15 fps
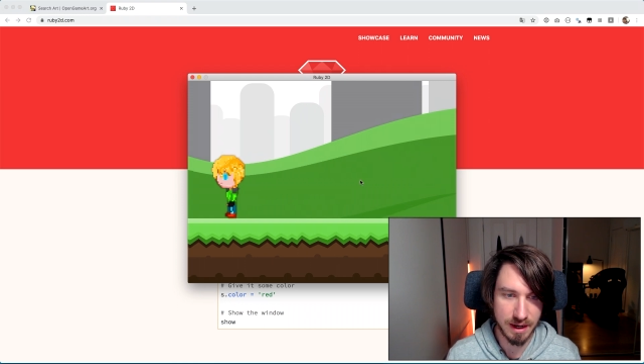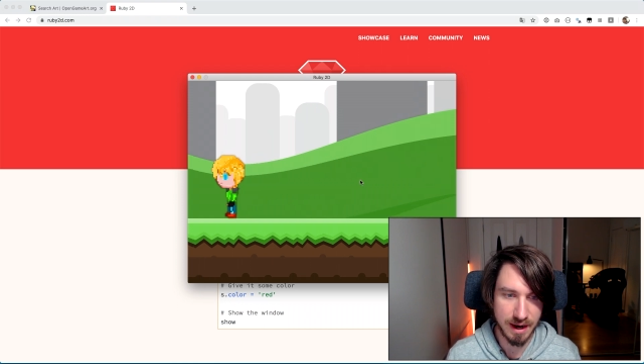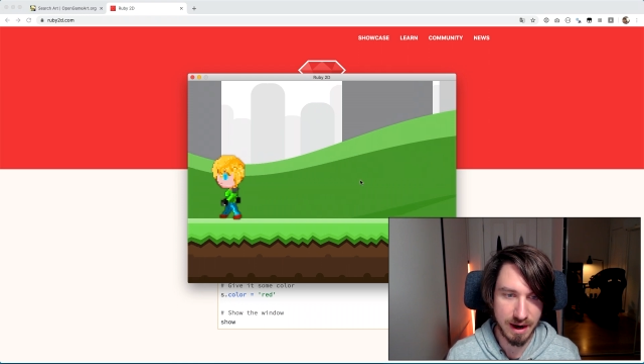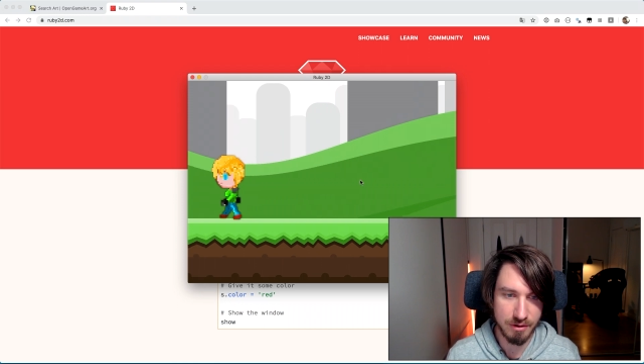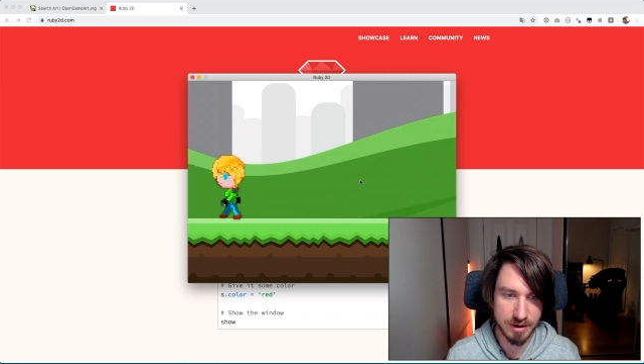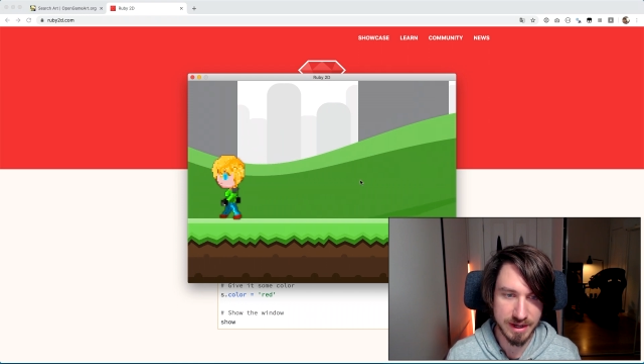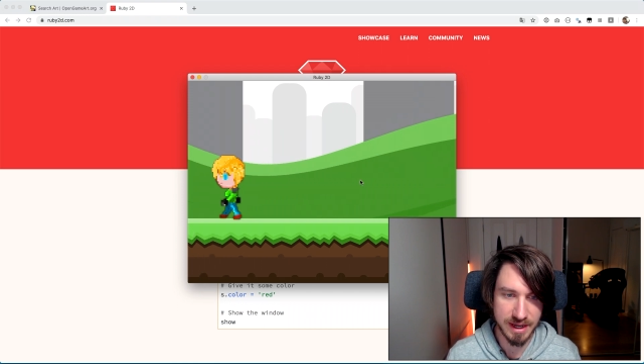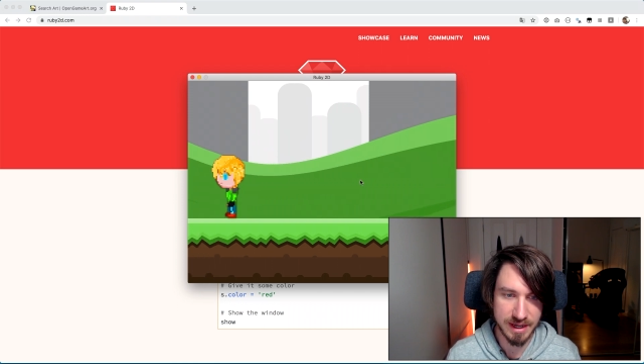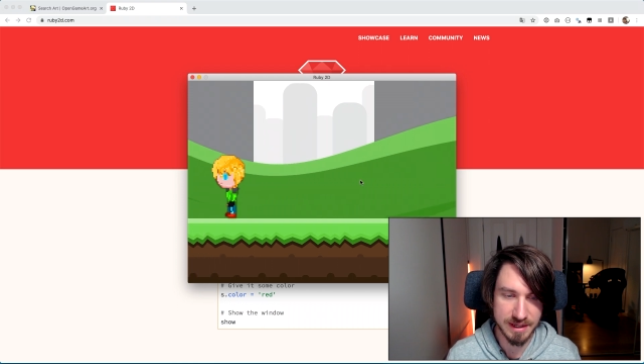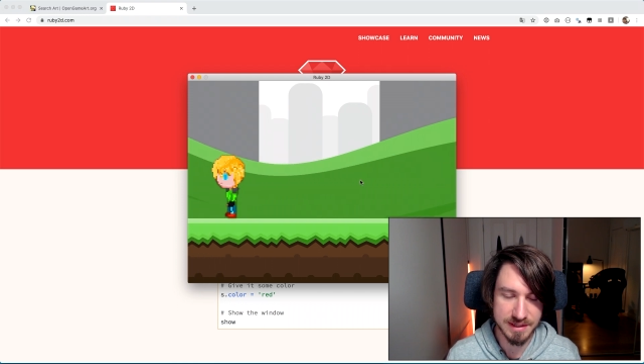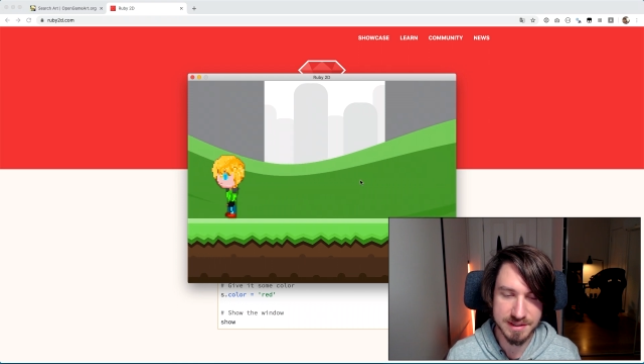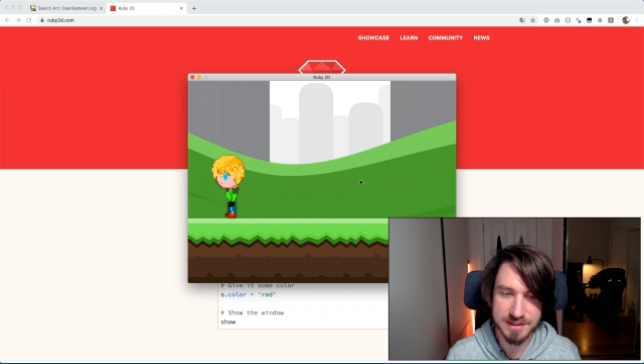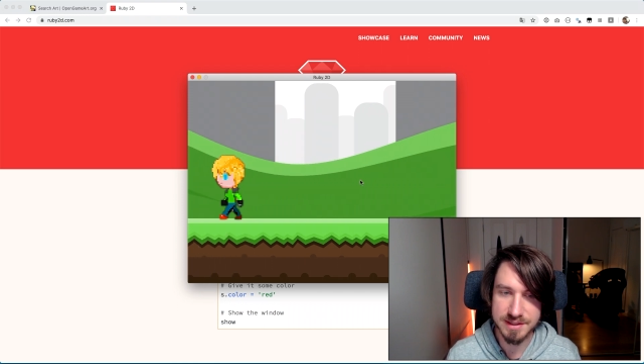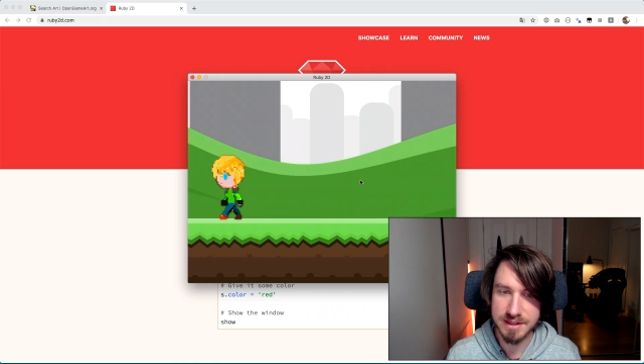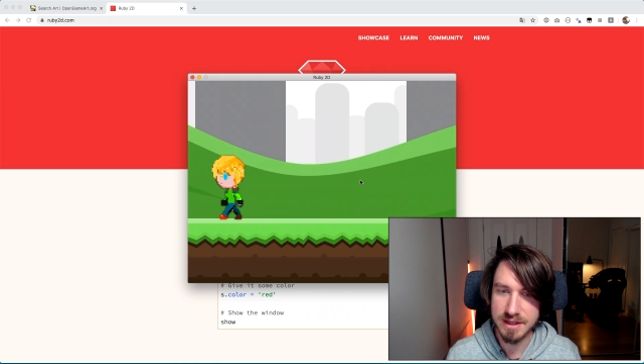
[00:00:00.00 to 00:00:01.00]
arrow
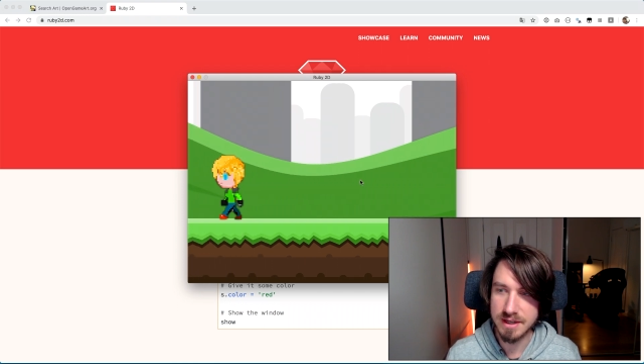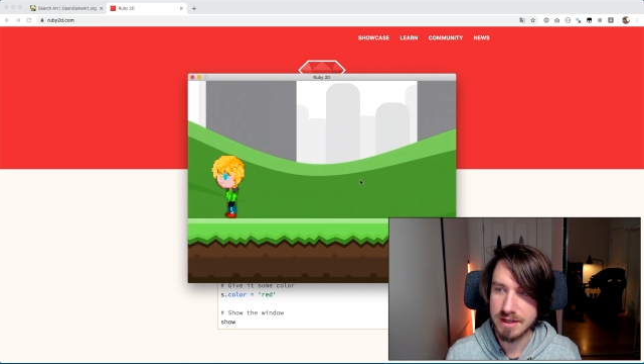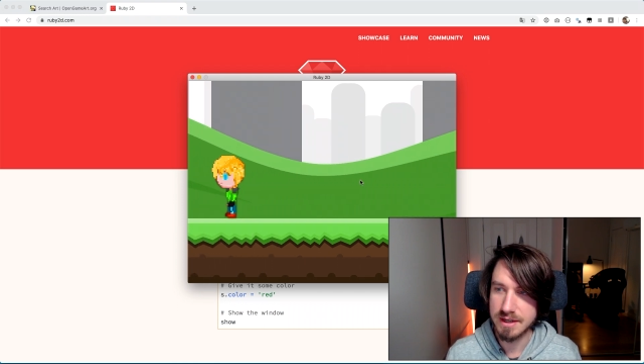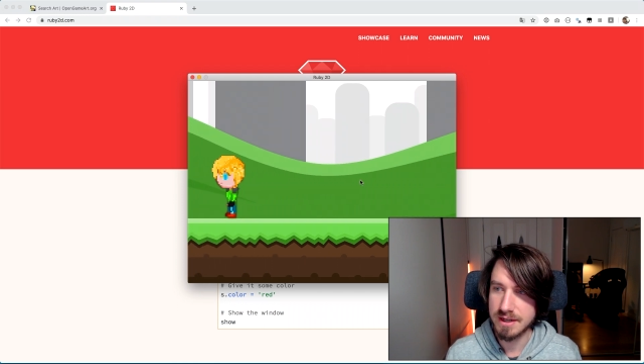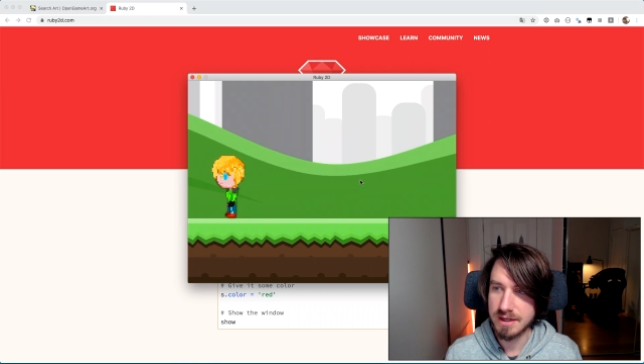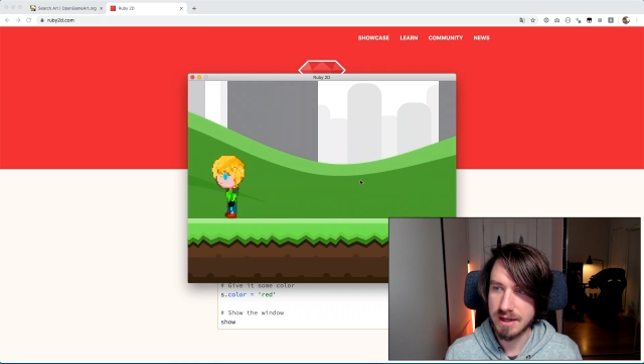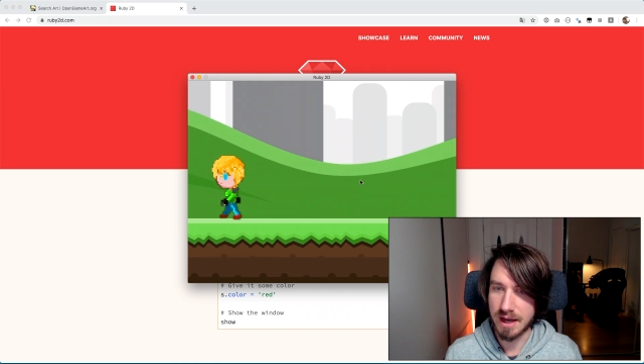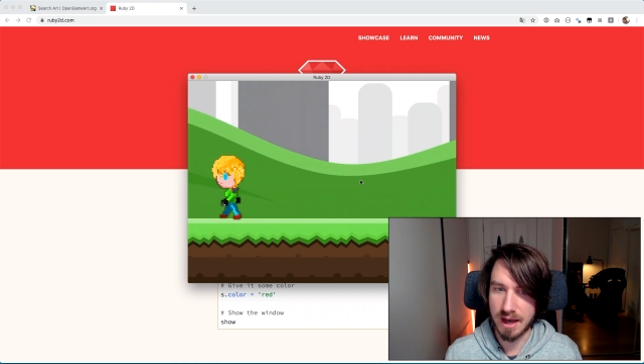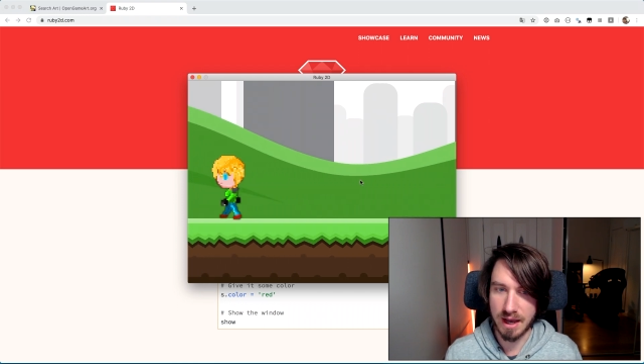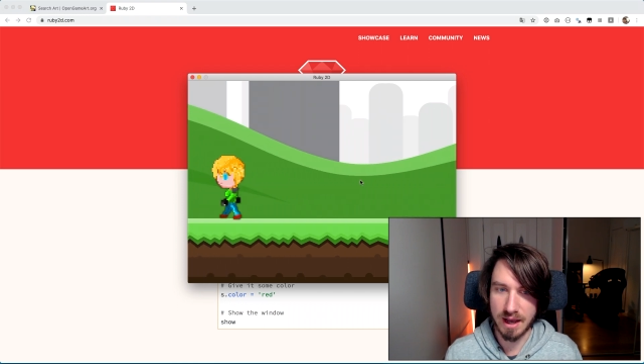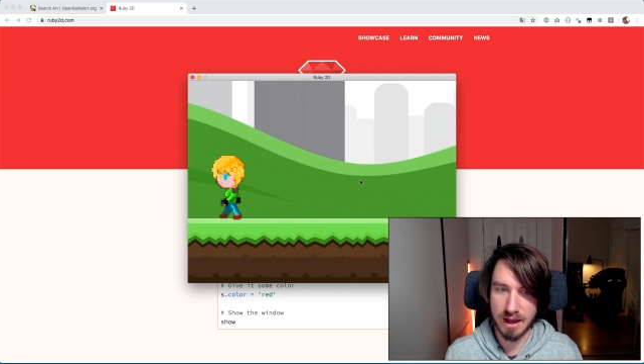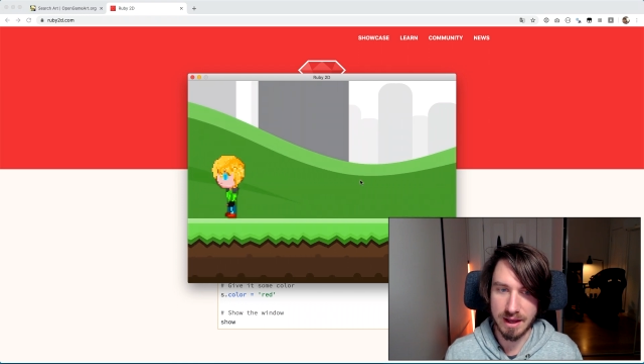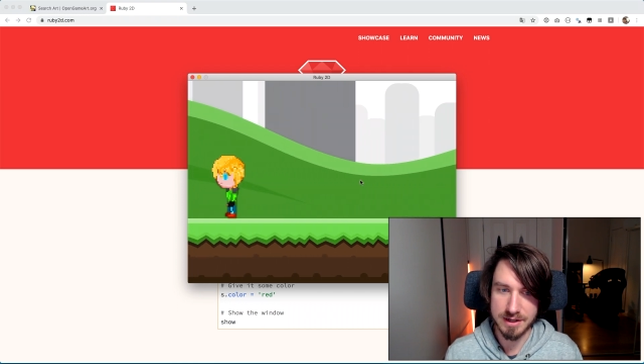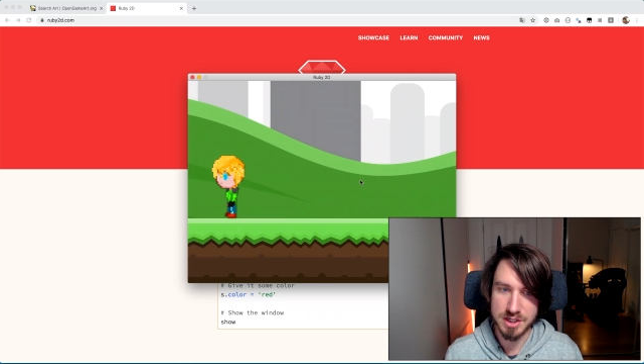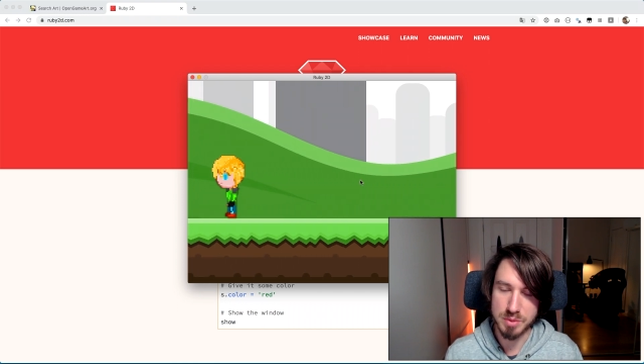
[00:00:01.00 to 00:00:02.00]
keys
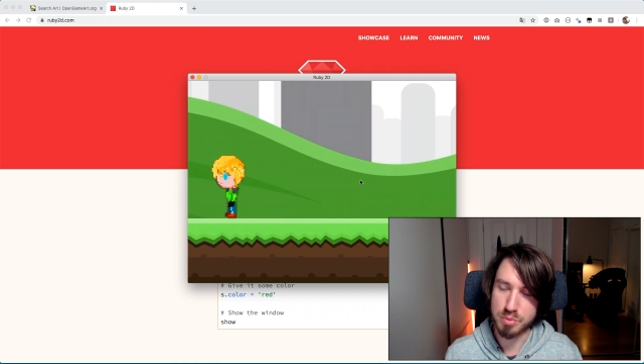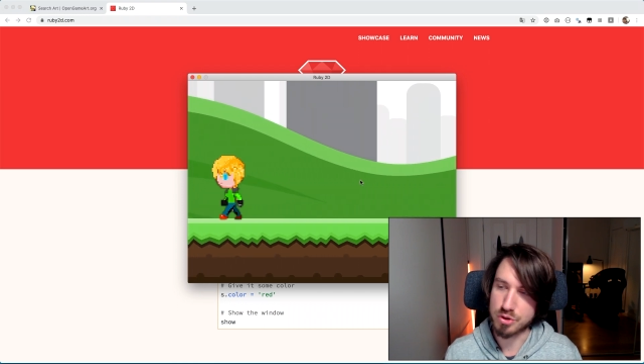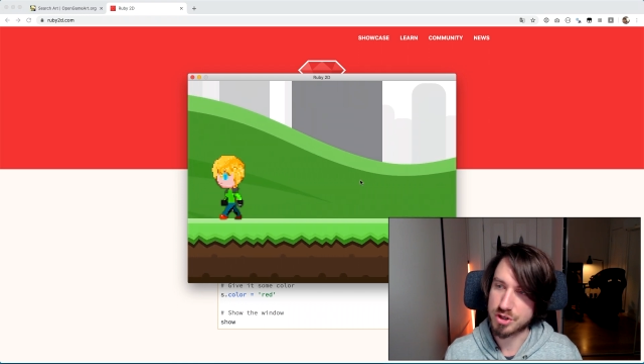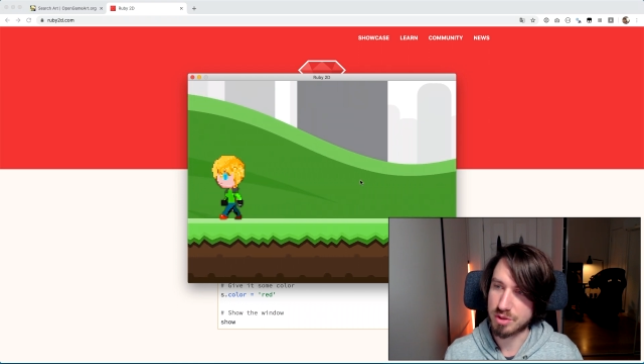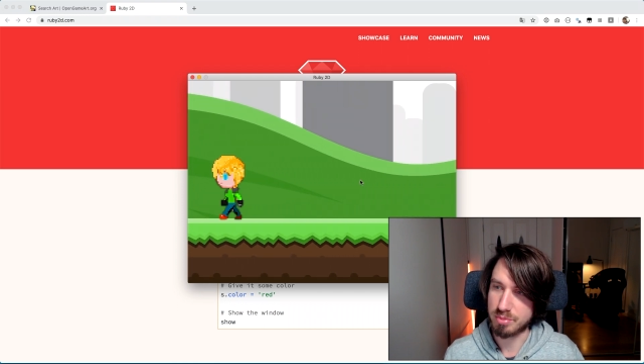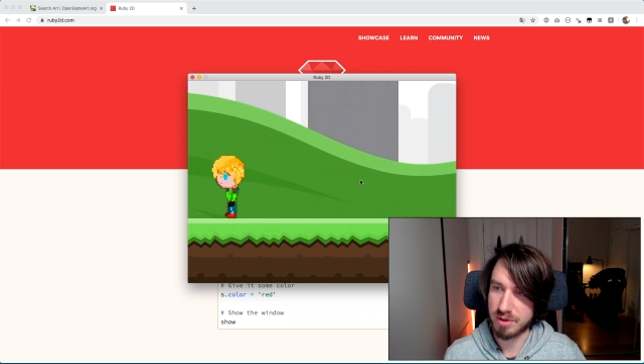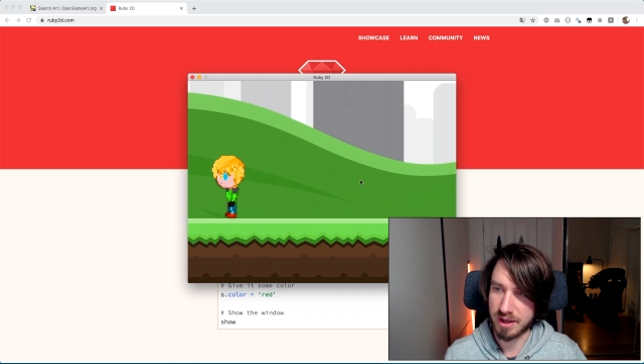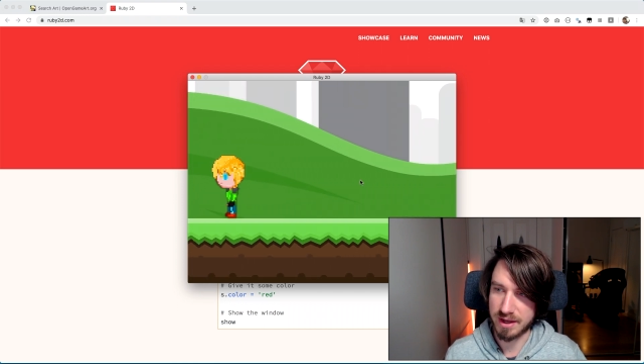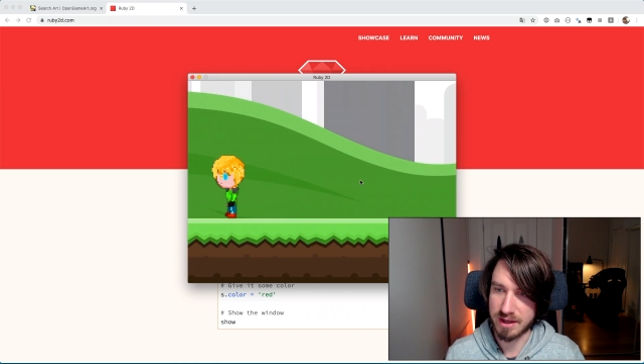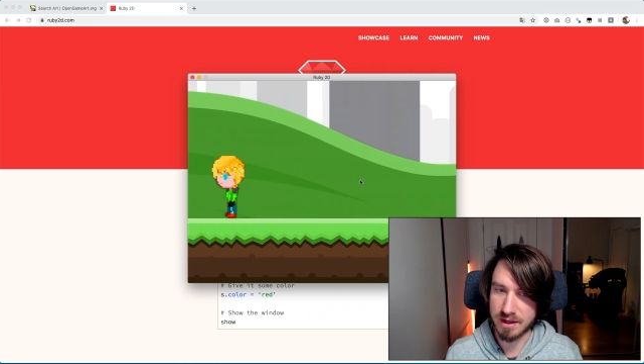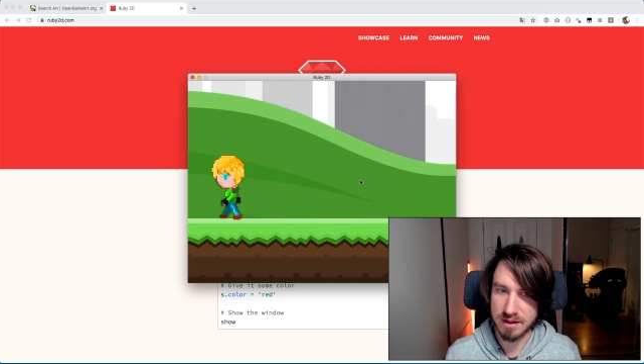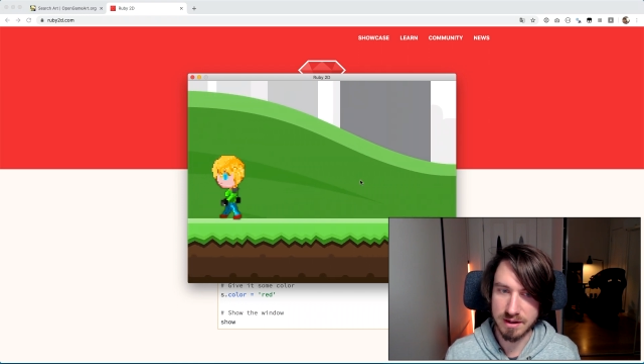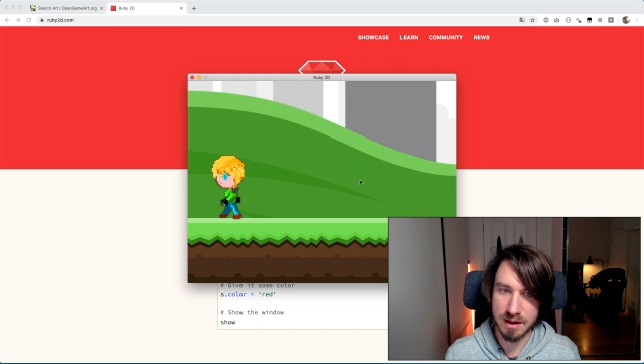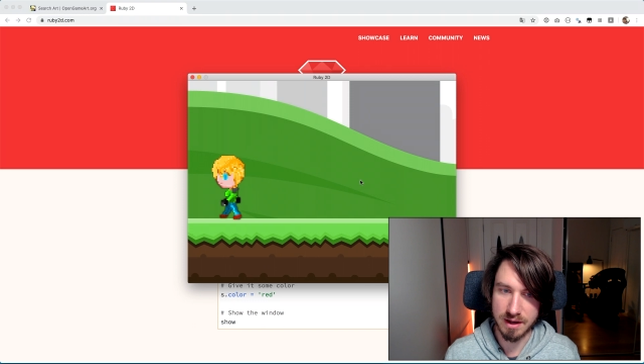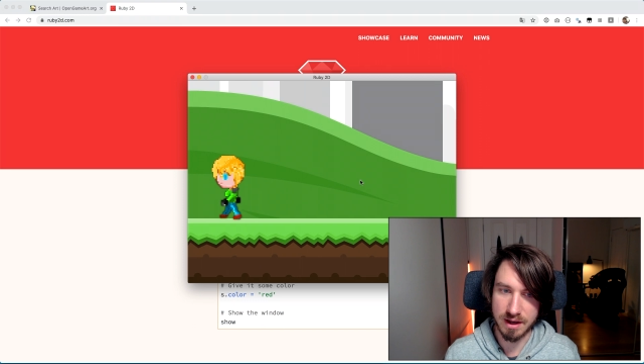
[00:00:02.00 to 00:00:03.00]
to push the player